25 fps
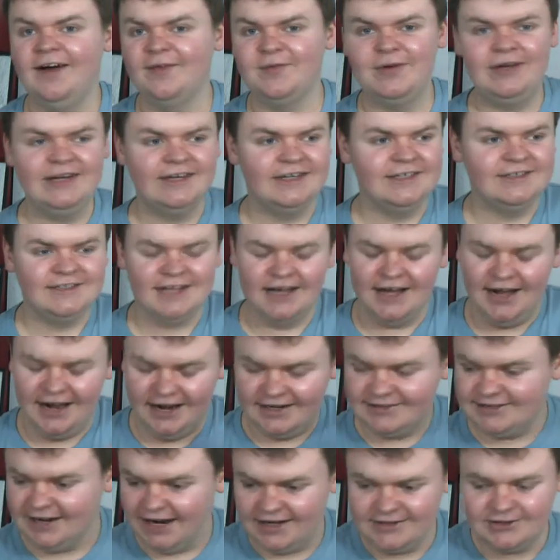I mean,
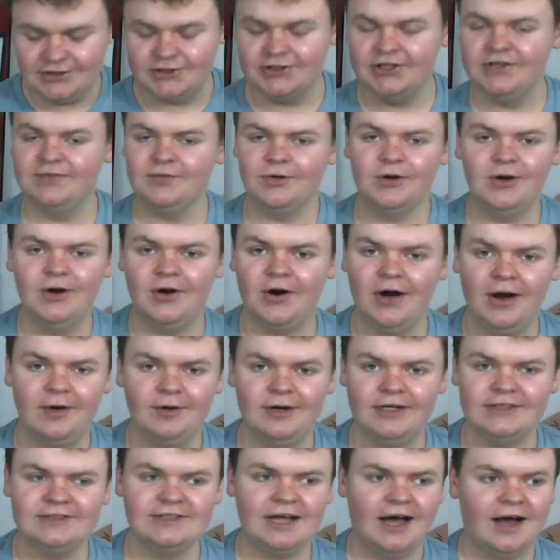I don't even know how
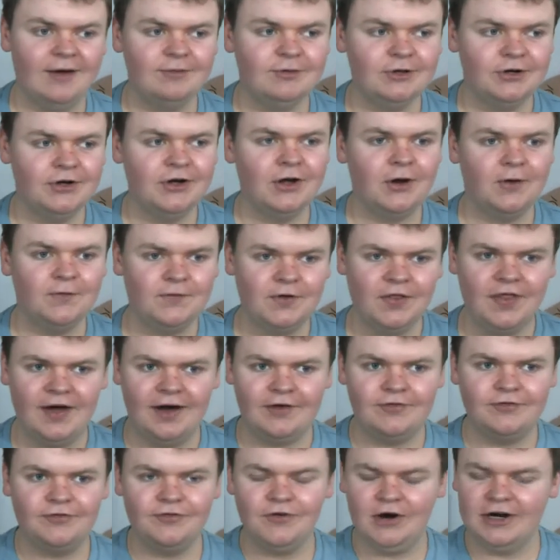else to... I'm going to go for
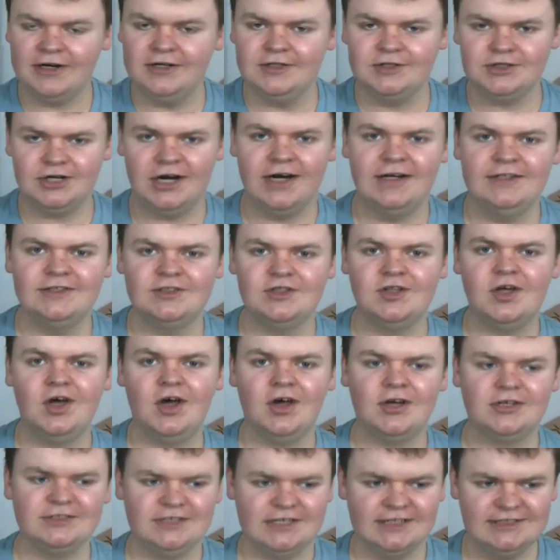that franchise
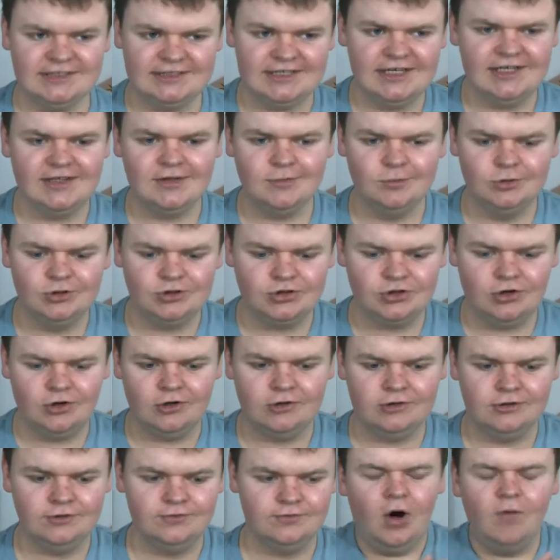there, because I see them as
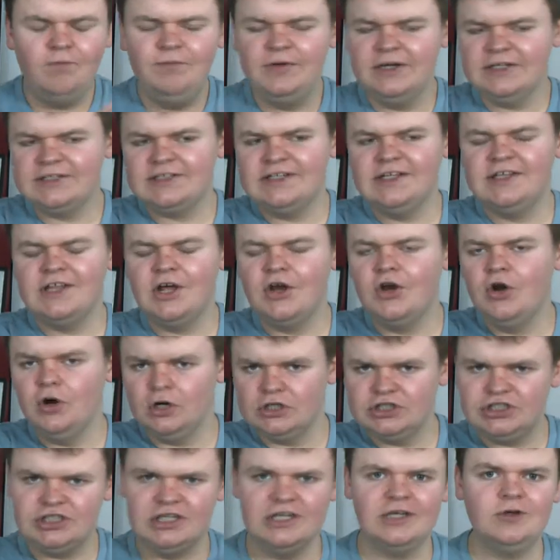sort of... Obviously, they're
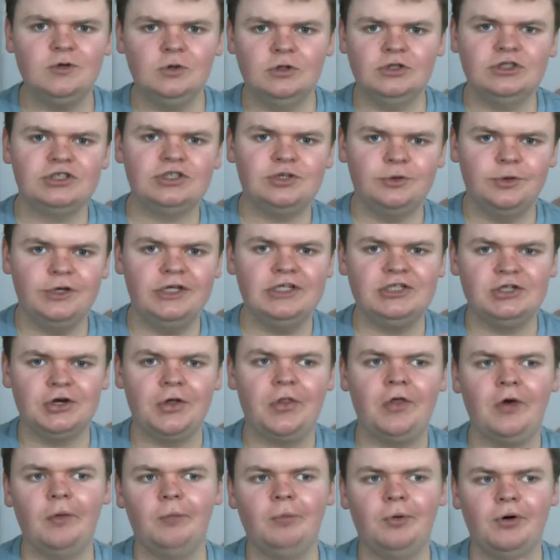not sequels to each
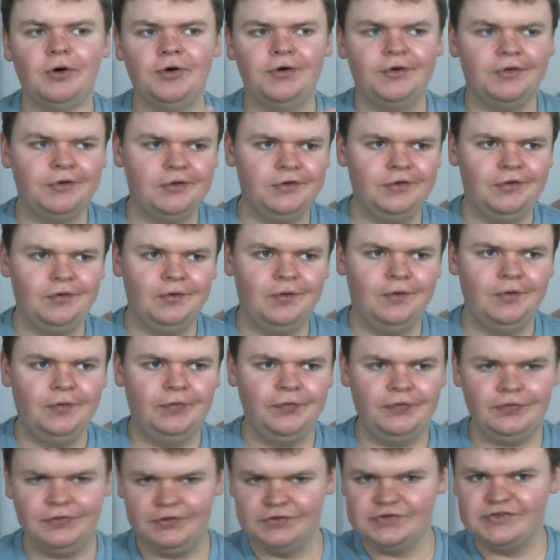other, but
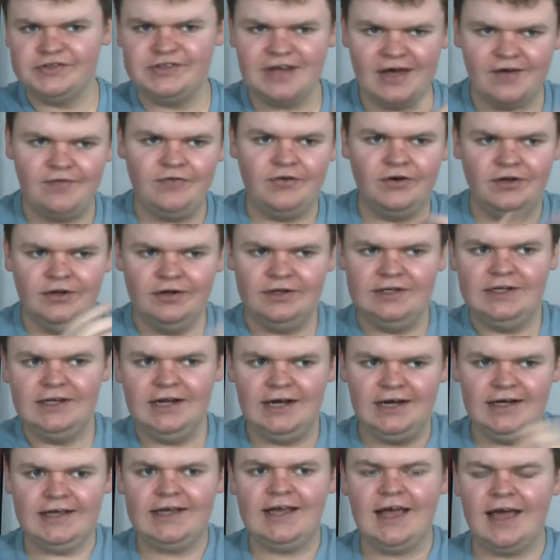there's definitely,
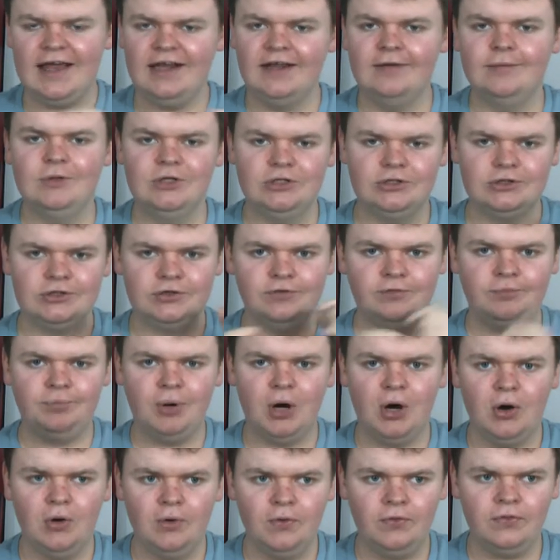like, elements of
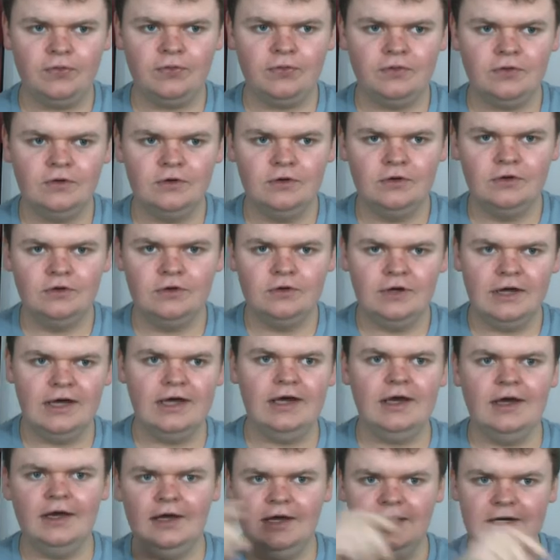both
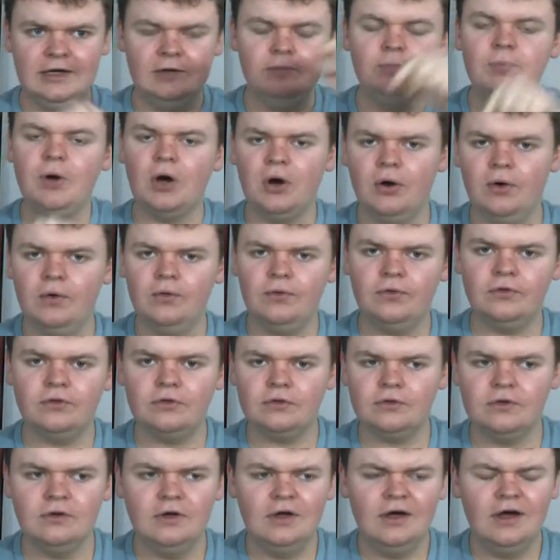in
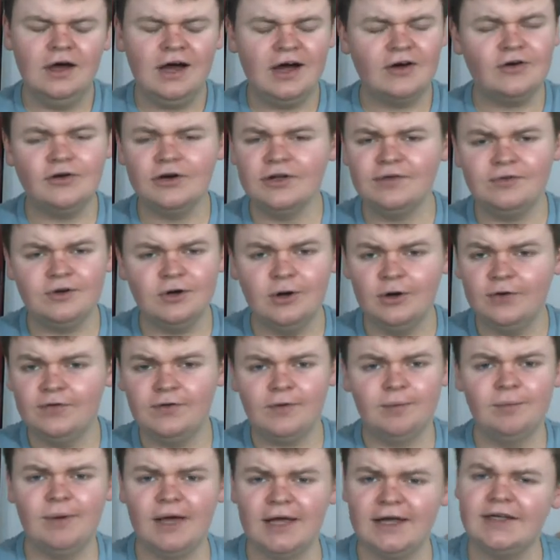both. I don't even know
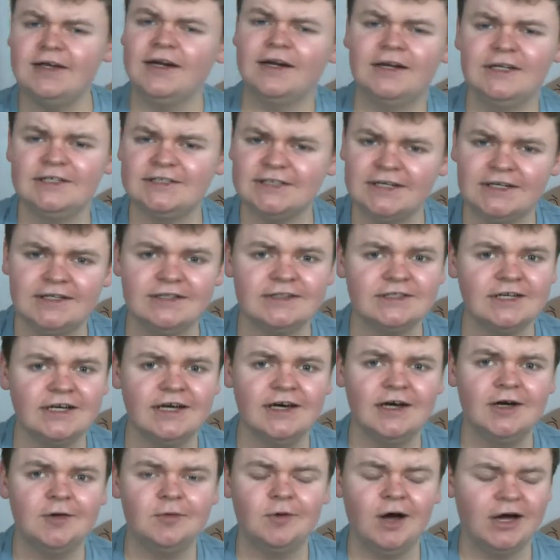if I'm making any sense
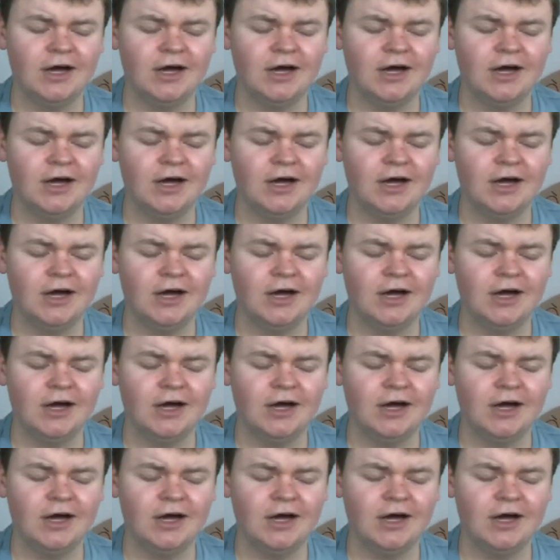here.